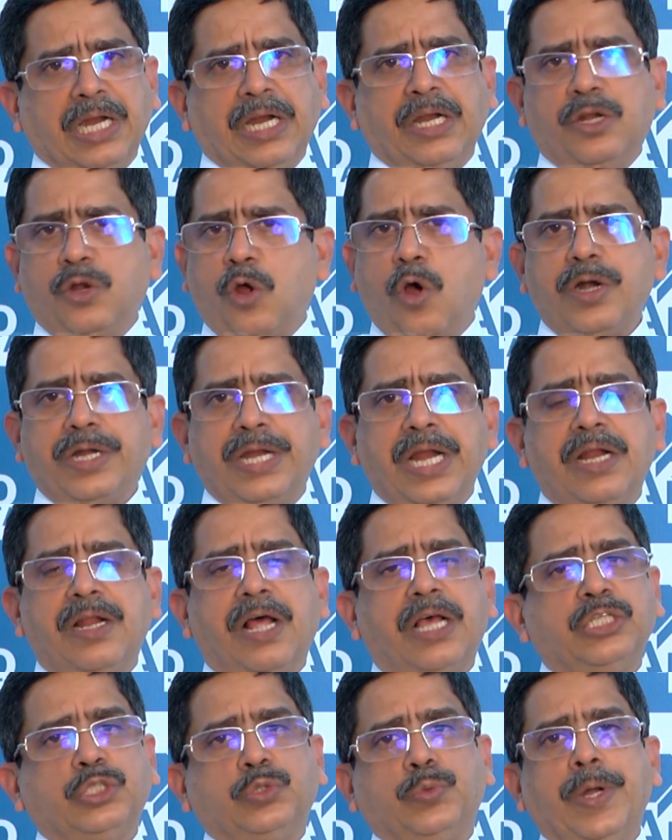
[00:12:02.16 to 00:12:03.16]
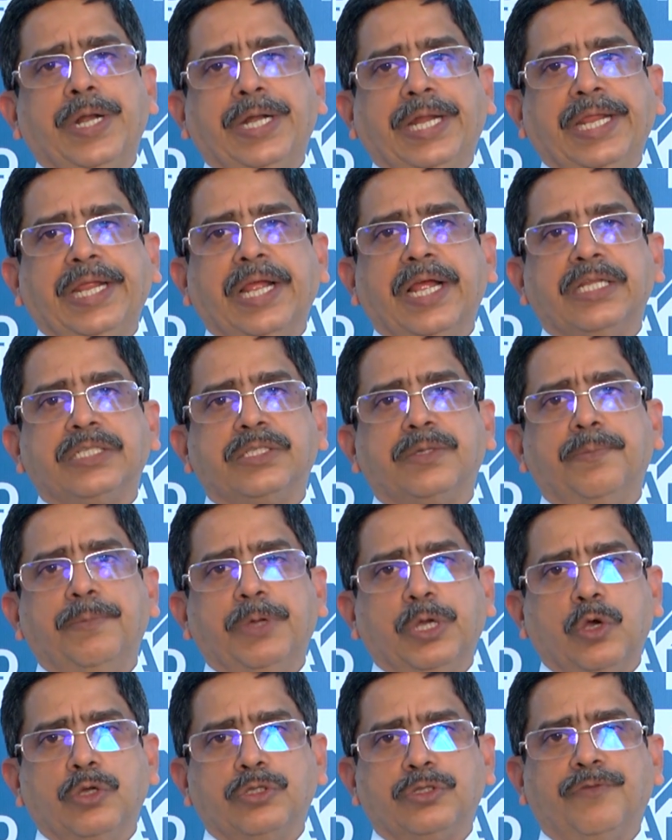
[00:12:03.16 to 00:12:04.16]
a lot in last 20 years
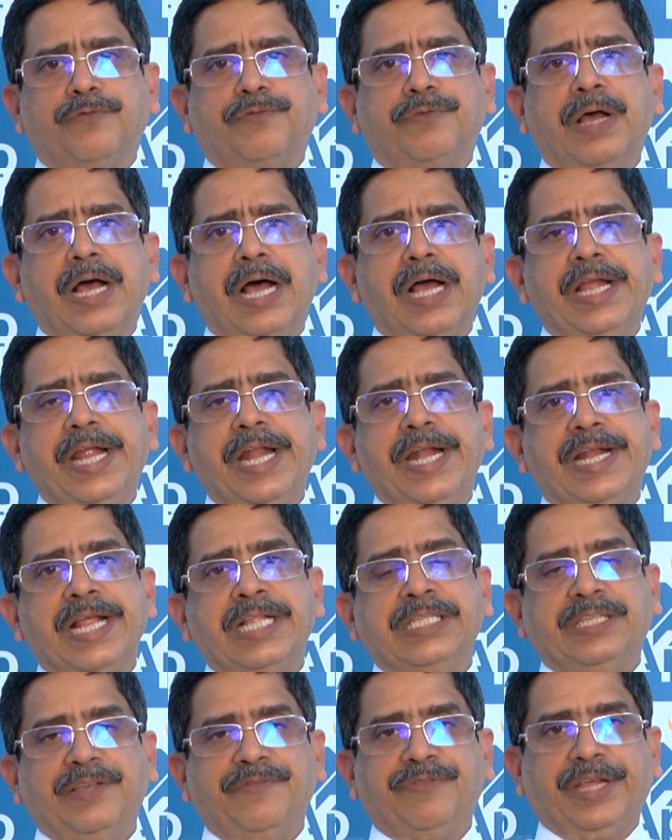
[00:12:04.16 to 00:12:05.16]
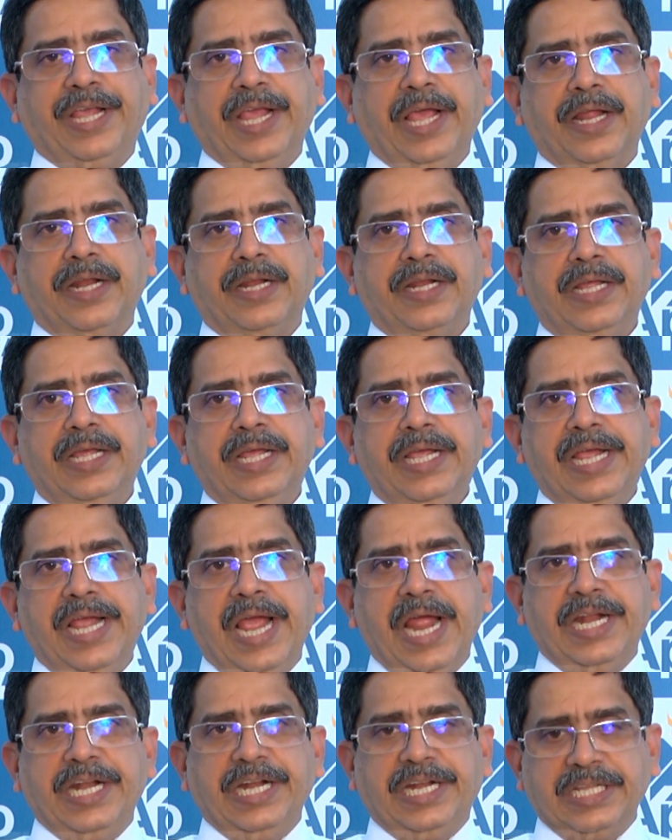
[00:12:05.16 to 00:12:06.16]
because of intensive care,
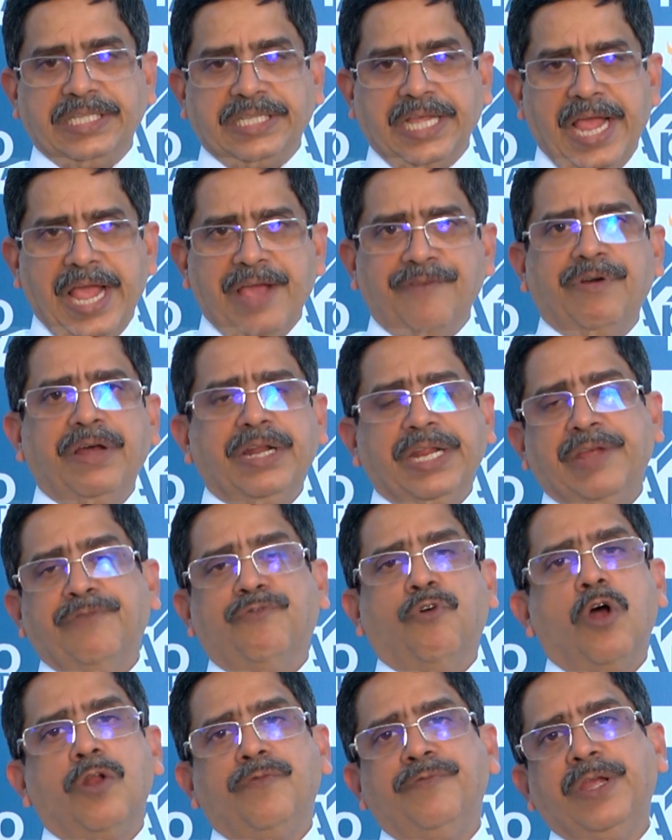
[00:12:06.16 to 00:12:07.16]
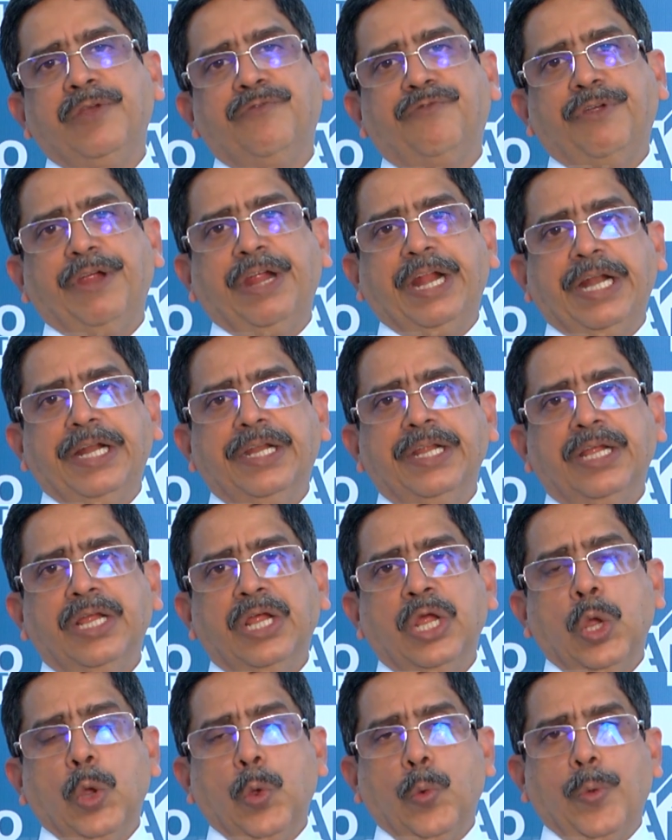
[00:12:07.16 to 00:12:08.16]
and it is an ever evolving field
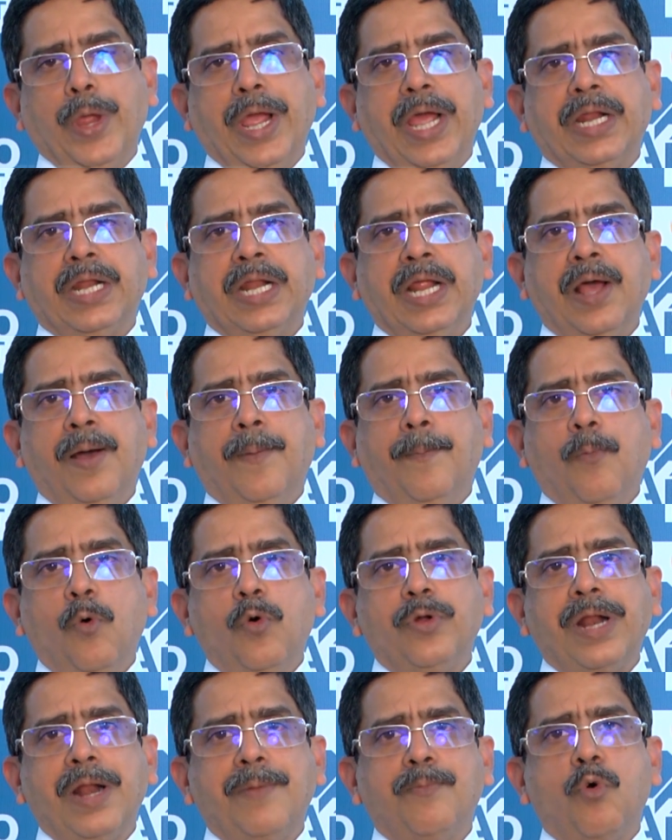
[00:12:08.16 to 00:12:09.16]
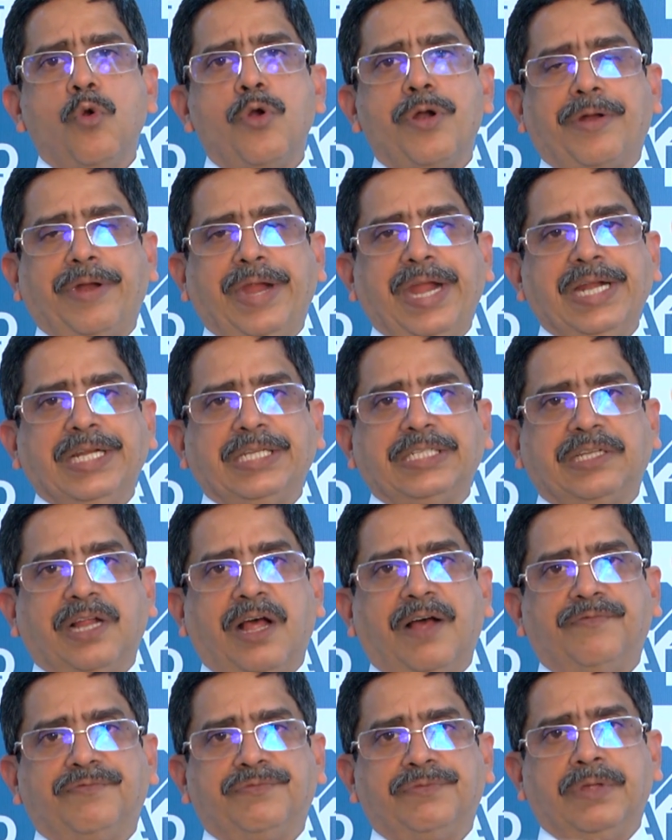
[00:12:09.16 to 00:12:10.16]
where more and more trained
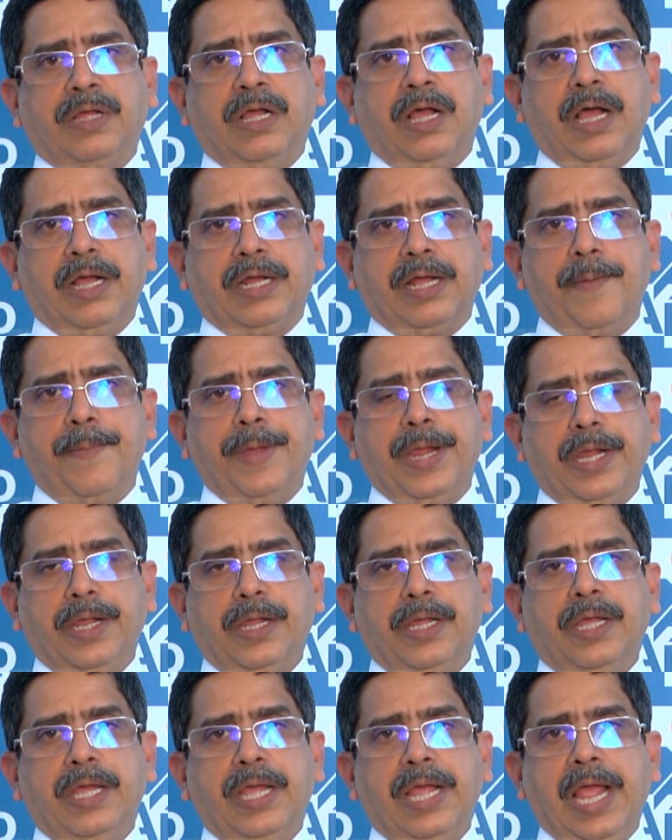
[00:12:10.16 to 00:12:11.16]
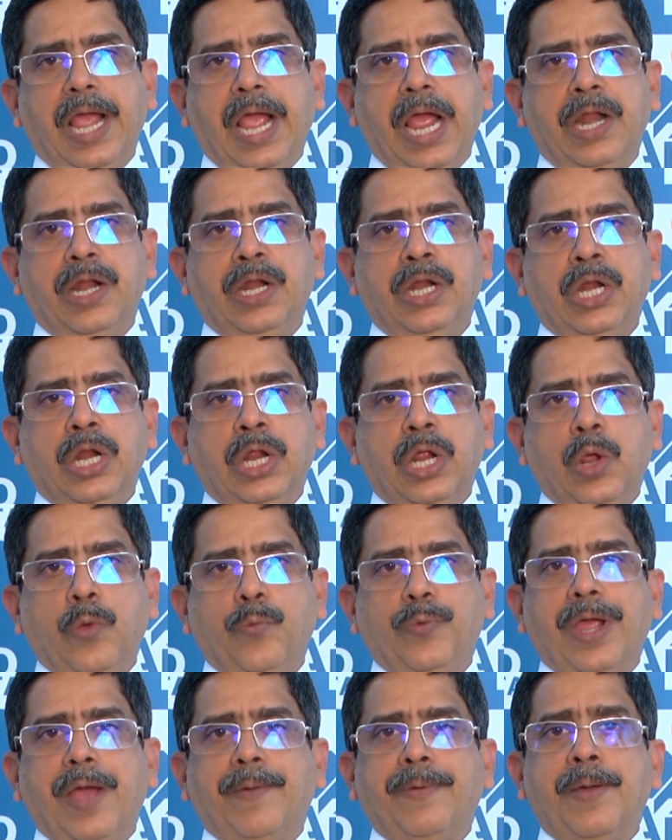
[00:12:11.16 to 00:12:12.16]
staff are coming, and
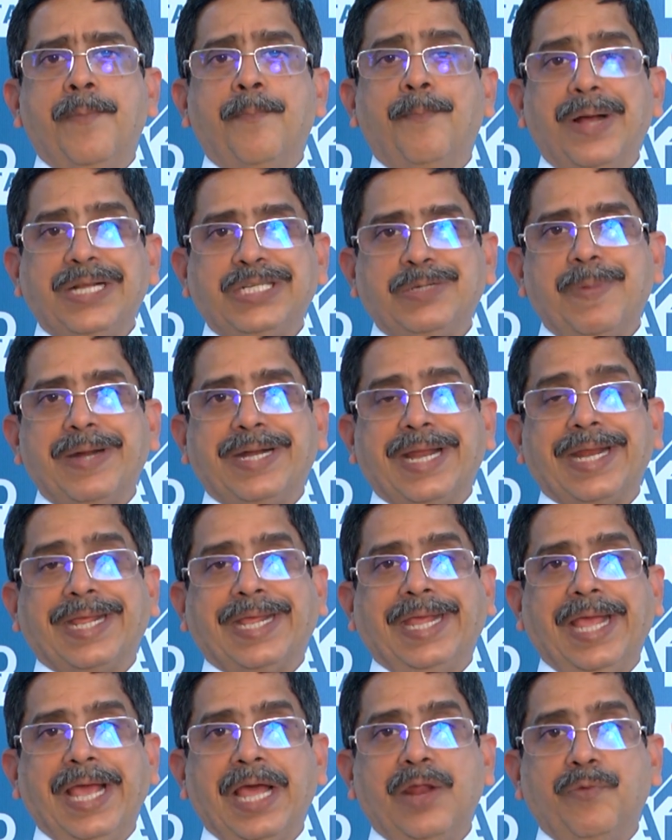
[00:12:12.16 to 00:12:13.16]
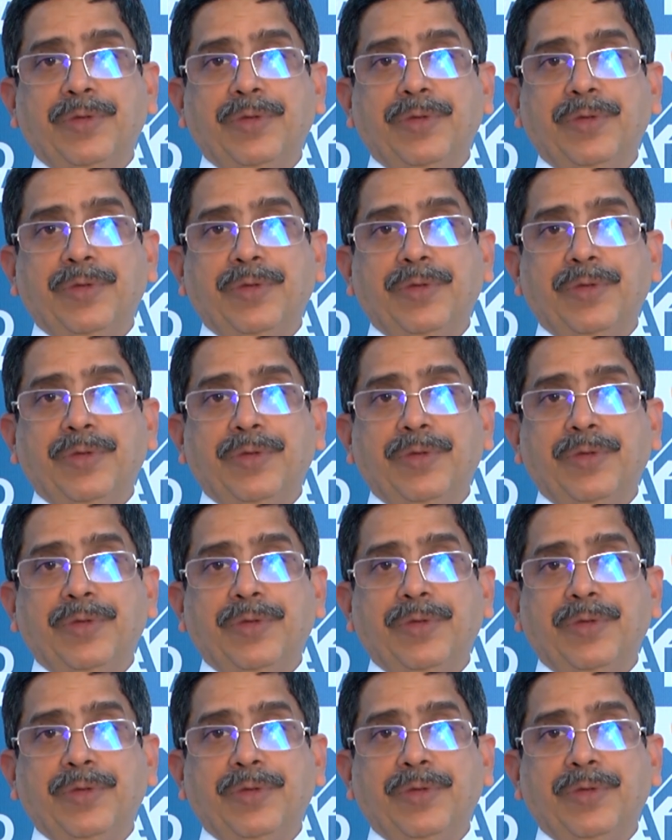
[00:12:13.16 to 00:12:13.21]
we have a much better care.